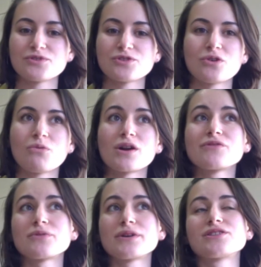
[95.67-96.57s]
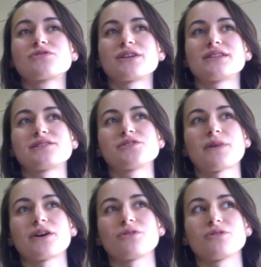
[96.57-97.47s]
So one of the ways of doing this is
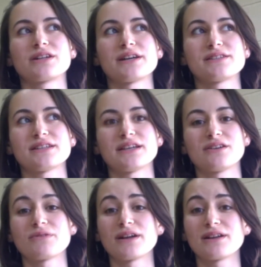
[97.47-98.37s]
by organizing